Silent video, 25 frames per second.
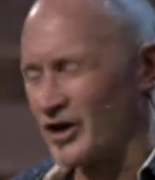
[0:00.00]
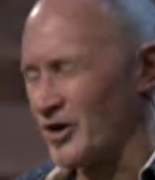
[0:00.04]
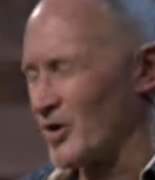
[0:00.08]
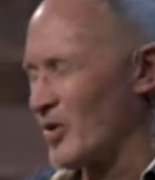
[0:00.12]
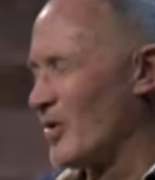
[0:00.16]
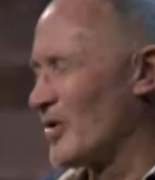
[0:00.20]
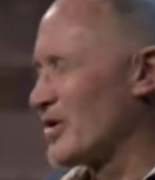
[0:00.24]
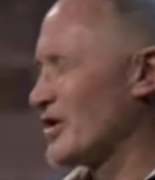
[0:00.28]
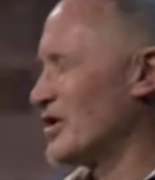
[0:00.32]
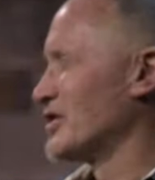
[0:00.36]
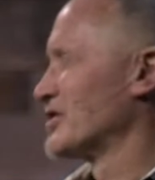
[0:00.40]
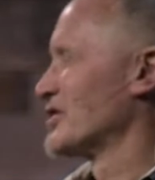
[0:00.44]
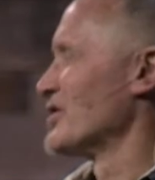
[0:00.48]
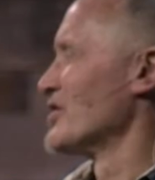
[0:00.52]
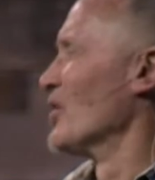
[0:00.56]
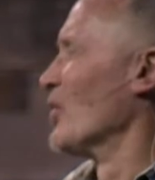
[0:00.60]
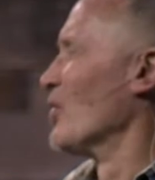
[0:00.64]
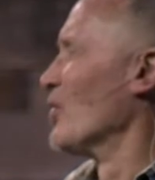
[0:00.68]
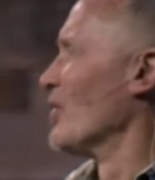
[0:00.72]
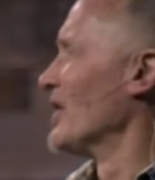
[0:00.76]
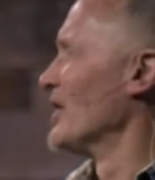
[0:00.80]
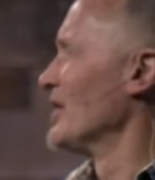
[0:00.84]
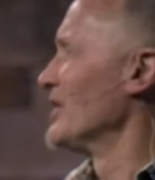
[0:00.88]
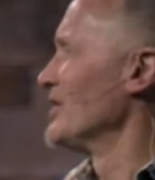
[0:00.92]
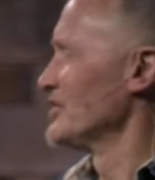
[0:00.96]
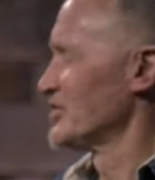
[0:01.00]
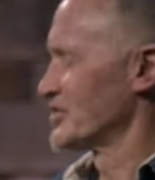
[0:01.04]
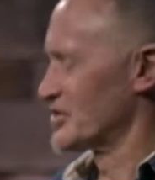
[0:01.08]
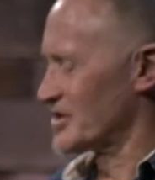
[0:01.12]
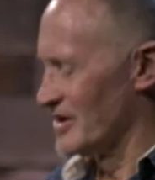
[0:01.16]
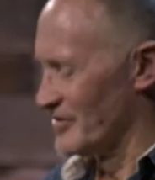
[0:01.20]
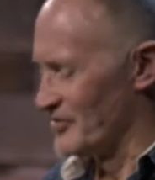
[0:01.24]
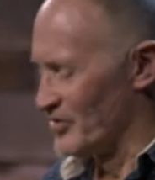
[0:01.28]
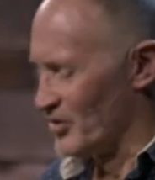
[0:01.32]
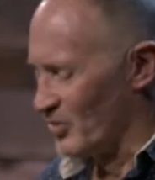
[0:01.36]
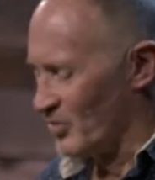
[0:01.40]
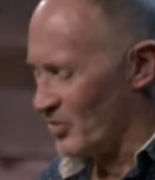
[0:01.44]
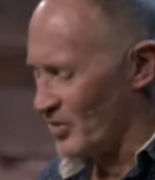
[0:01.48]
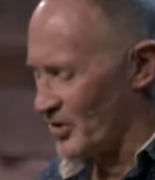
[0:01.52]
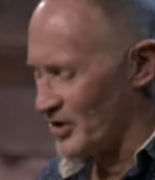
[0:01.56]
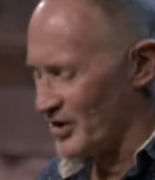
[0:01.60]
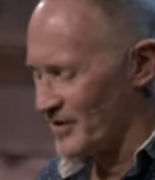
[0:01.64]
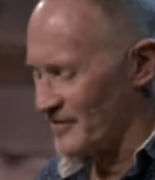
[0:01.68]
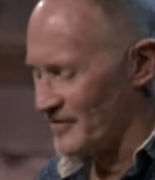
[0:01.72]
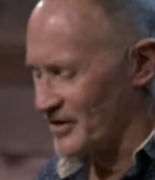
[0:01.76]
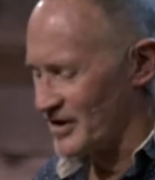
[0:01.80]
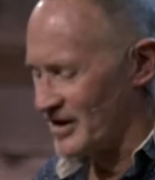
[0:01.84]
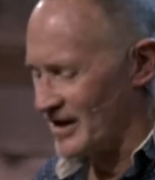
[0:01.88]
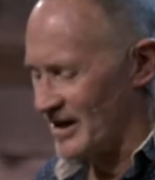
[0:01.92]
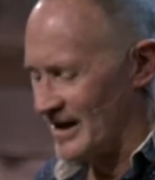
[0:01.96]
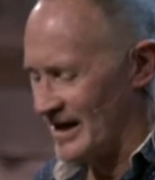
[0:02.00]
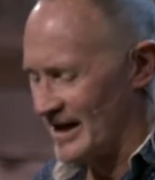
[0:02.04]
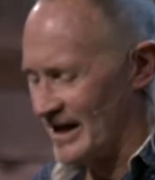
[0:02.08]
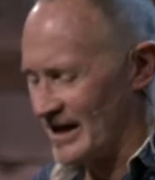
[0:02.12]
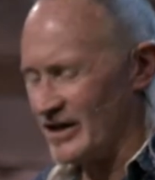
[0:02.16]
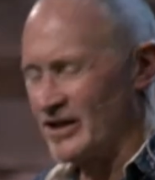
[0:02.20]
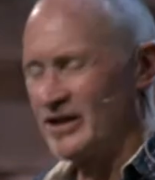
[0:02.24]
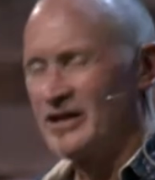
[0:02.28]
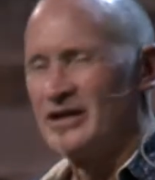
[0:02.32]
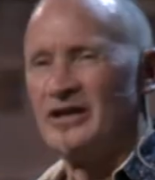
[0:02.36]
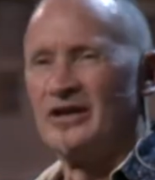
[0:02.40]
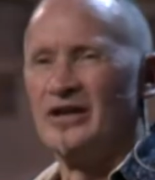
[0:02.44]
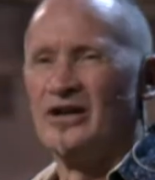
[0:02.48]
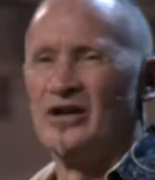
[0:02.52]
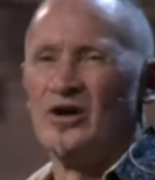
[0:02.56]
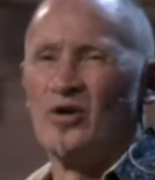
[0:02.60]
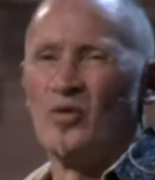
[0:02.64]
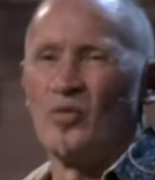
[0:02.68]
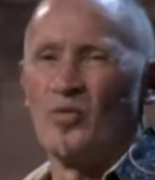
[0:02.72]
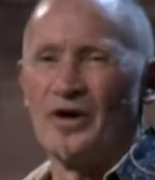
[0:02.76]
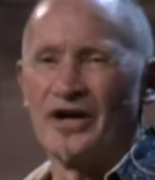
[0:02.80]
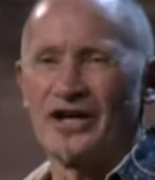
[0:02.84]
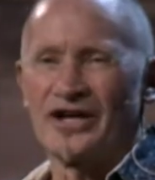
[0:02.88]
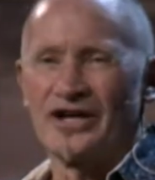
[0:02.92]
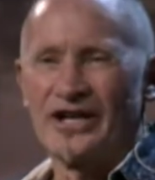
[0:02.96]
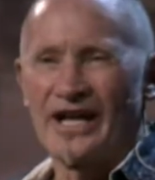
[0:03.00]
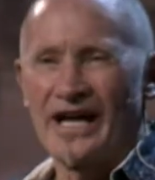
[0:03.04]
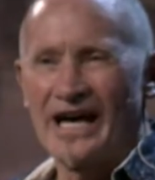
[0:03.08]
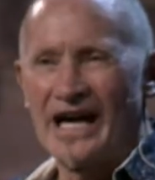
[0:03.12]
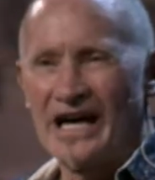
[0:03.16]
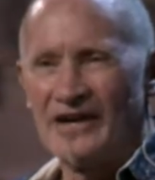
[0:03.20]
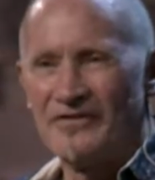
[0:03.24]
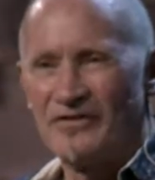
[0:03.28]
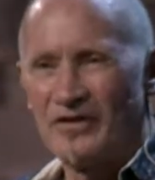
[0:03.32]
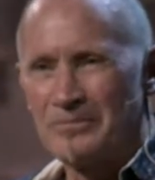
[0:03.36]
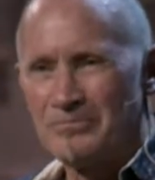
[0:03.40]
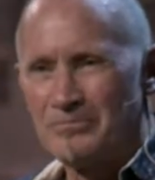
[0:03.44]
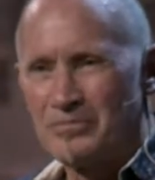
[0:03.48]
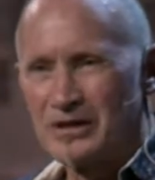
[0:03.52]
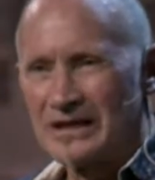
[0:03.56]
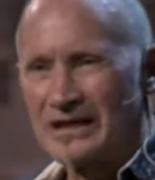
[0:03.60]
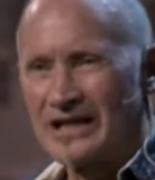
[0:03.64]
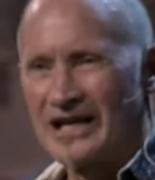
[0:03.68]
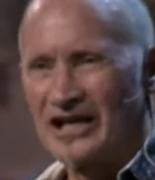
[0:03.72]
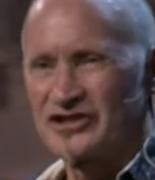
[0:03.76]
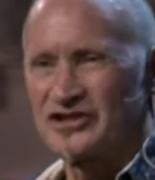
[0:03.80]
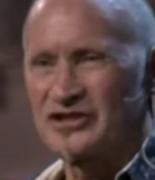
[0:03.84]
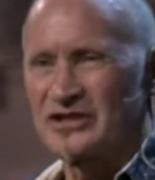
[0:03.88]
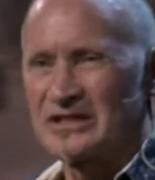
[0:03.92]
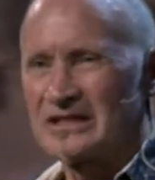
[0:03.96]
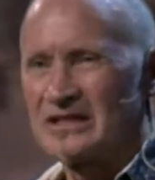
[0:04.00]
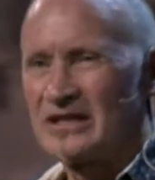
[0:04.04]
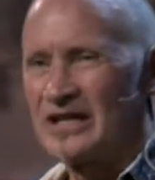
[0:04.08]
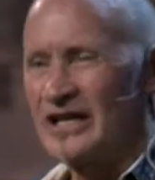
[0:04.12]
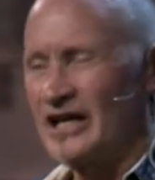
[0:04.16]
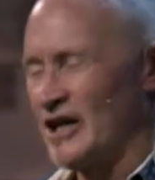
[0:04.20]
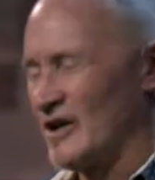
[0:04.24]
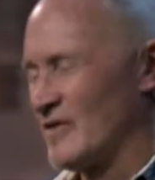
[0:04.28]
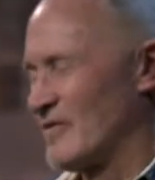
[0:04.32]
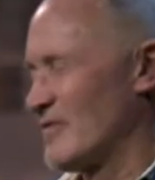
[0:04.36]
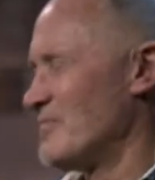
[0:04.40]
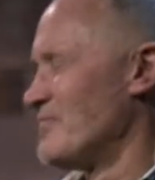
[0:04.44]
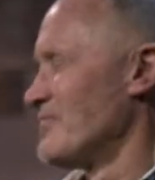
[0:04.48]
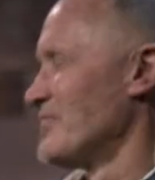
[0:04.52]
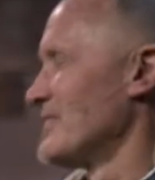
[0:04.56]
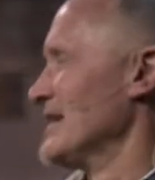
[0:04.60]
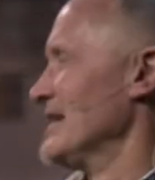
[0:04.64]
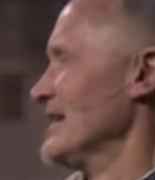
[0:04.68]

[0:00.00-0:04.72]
according to the ways of the Word of God, we can have a blessed life.